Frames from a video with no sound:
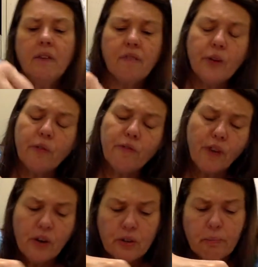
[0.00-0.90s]
For your
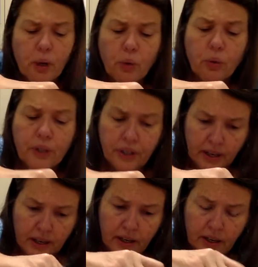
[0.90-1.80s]
first bowl
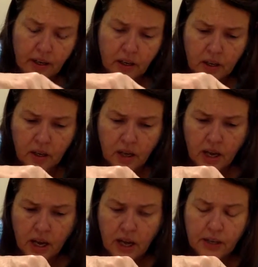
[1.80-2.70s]
today,
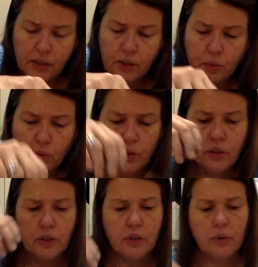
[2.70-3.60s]
I just want you
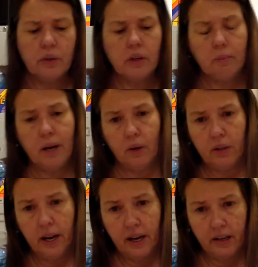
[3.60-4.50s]
to do it about
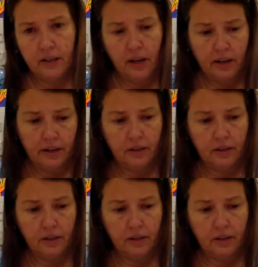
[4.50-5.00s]
hand height.